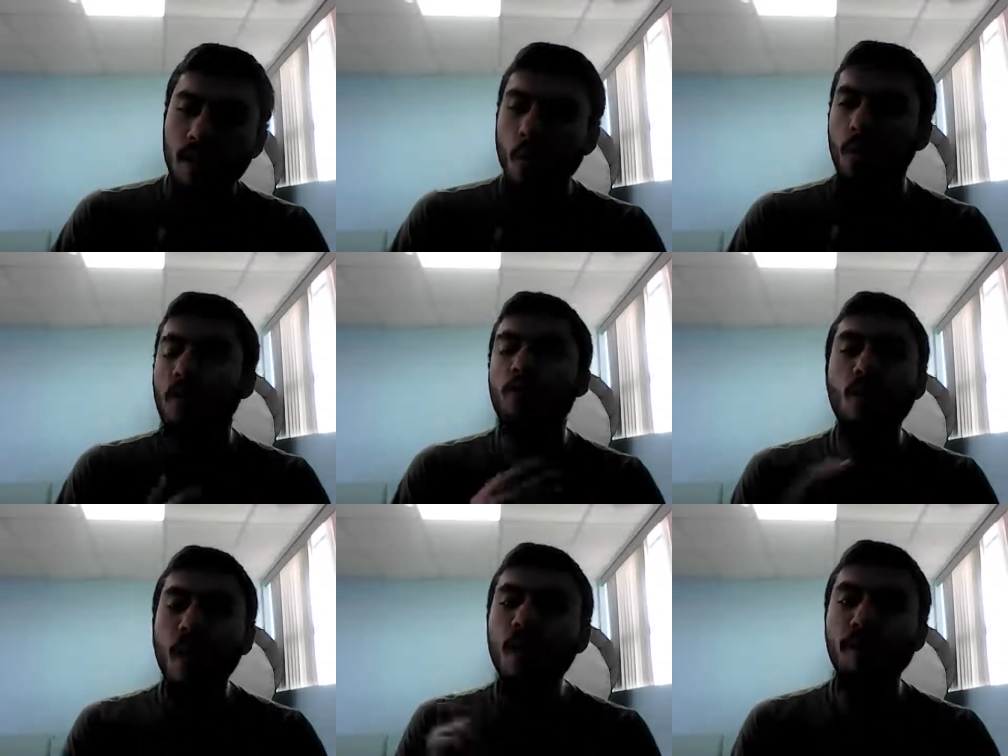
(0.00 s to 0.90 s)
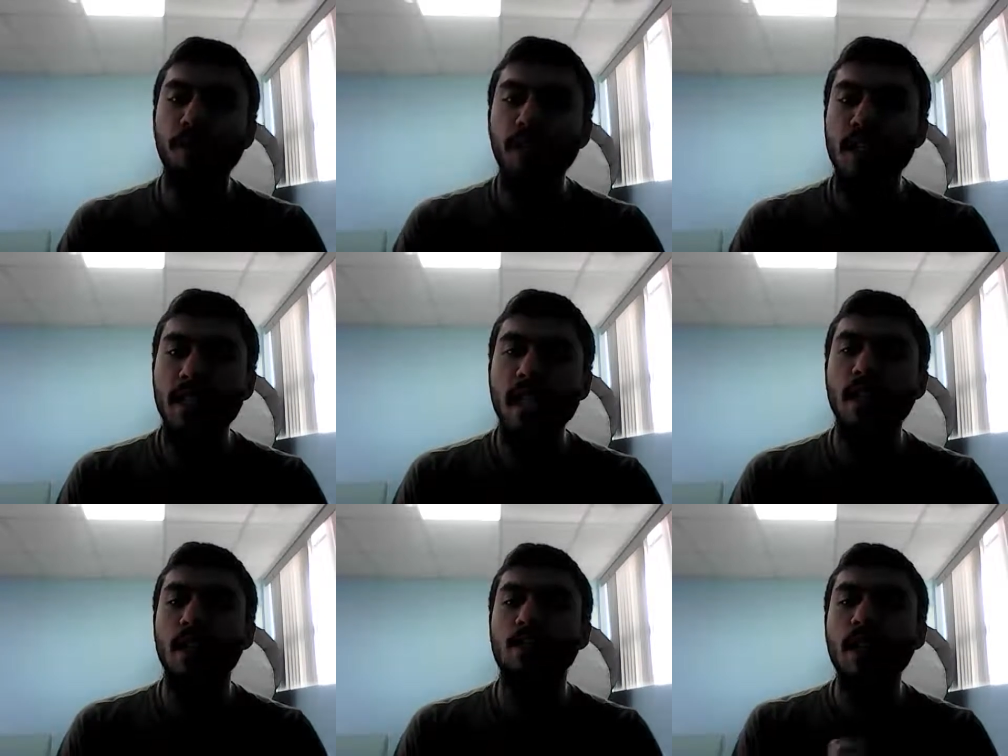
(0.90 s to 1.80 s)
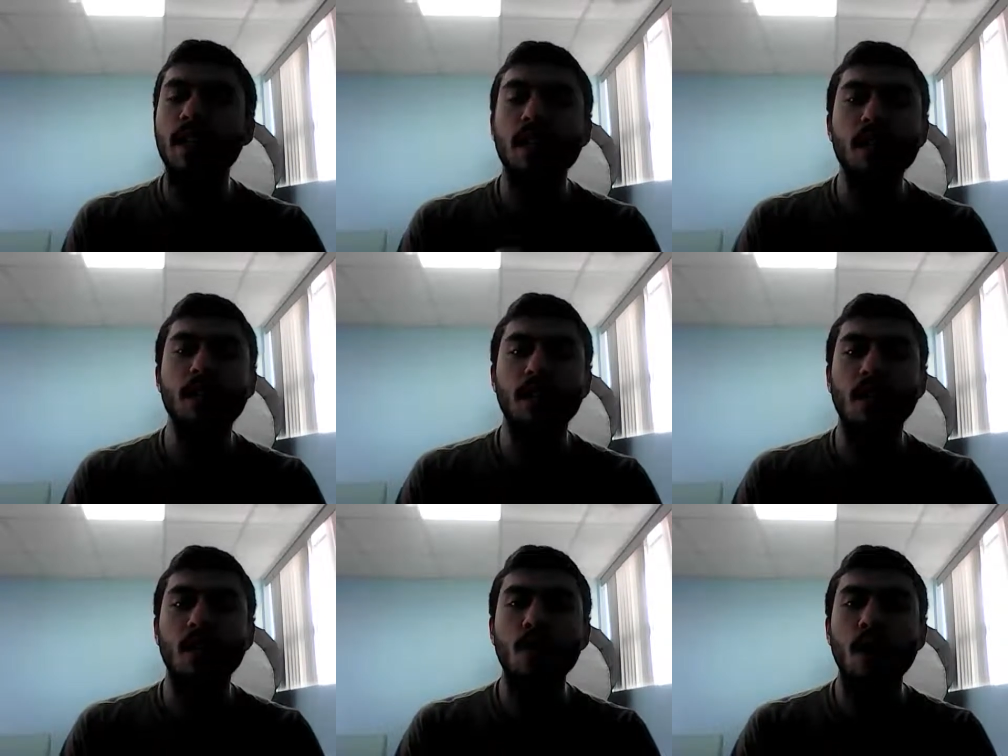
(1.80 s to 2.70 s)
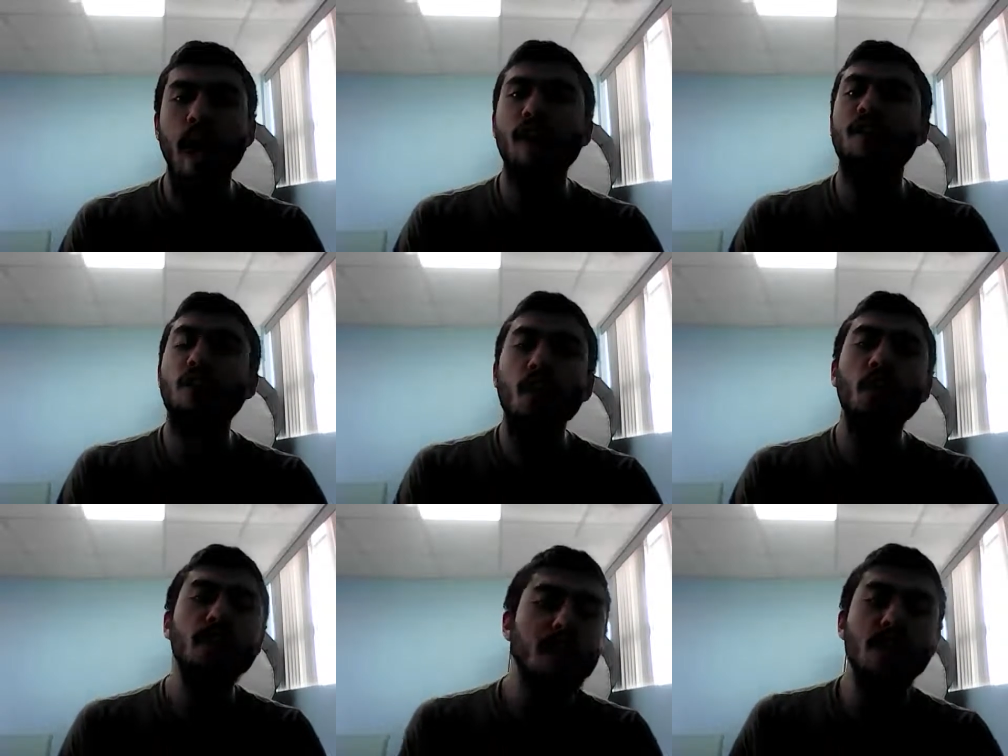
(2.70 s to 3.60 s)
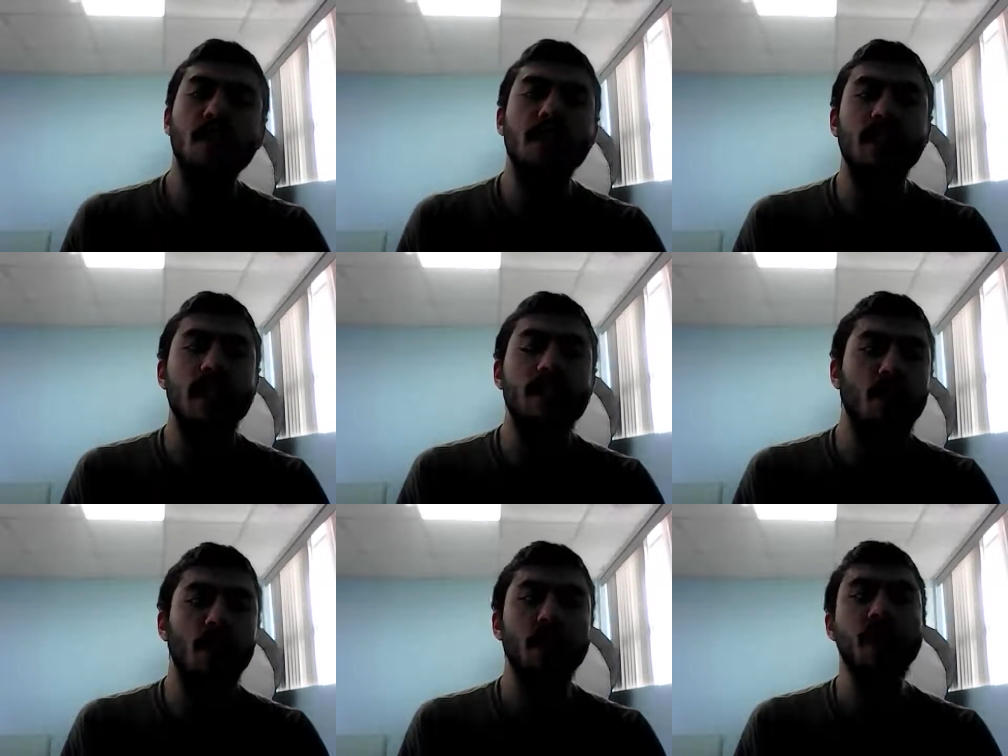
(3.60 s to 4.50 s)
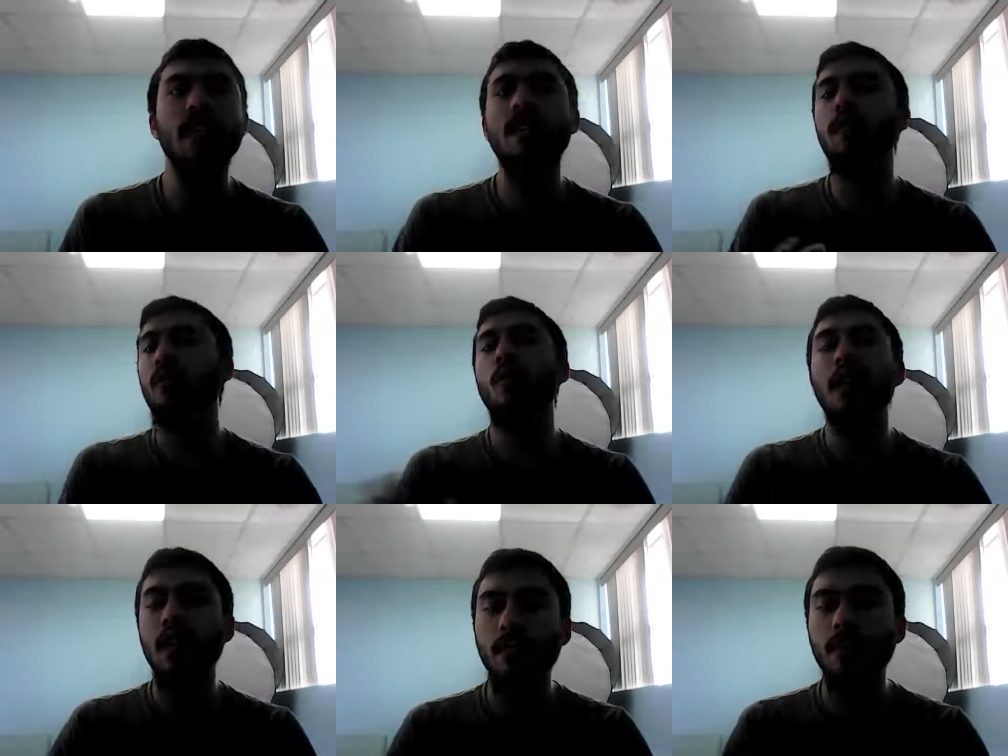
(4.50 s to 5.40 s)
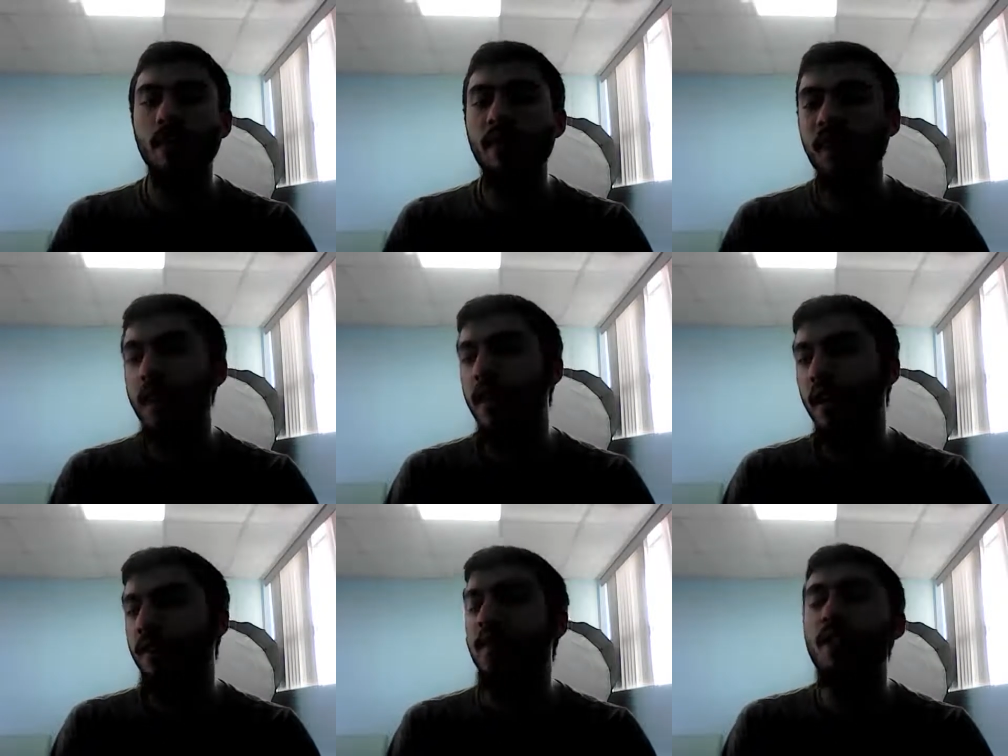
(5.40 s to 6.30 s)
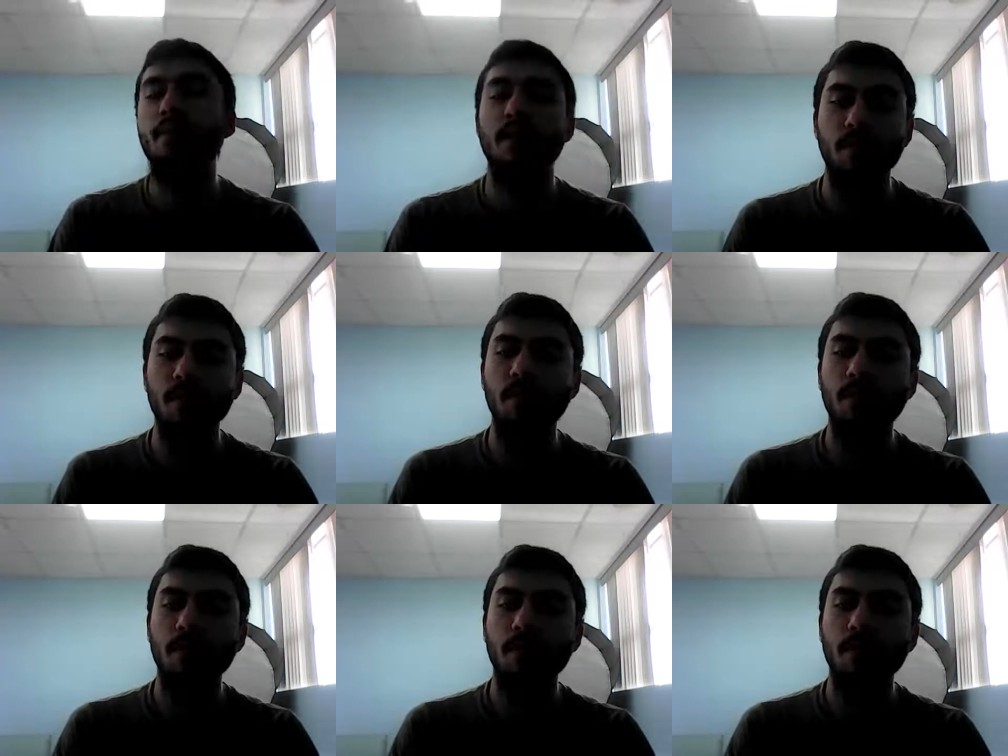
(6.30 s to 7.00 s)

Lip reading: was wrongfully taken many years ago and sold into the slave markets, even though he comes from a family of free people.